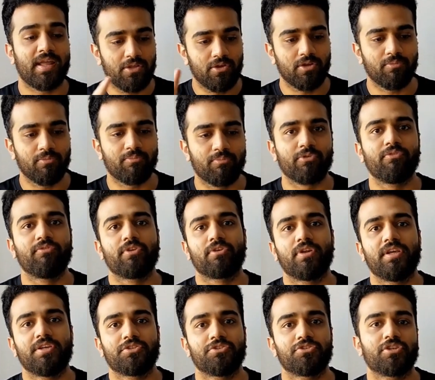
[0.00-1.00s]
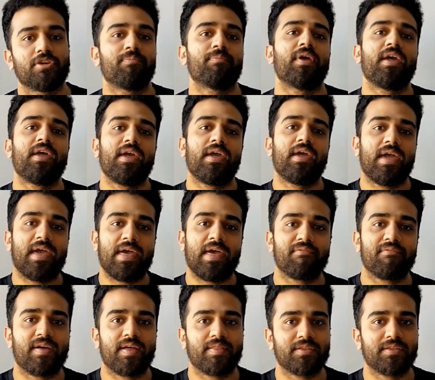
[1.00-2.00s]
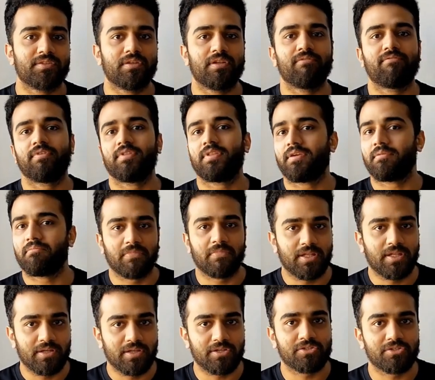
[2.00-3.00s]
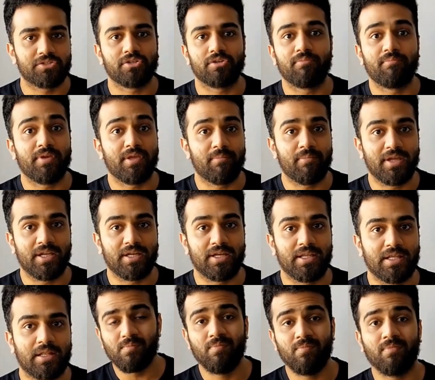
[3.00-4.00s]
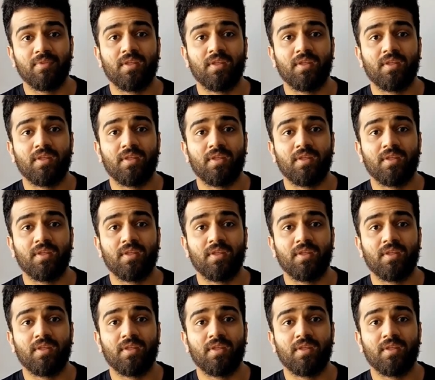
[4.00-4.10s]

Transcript: and you can prove your relationship and the fact that you live with them, then it shouldn't be a big deal.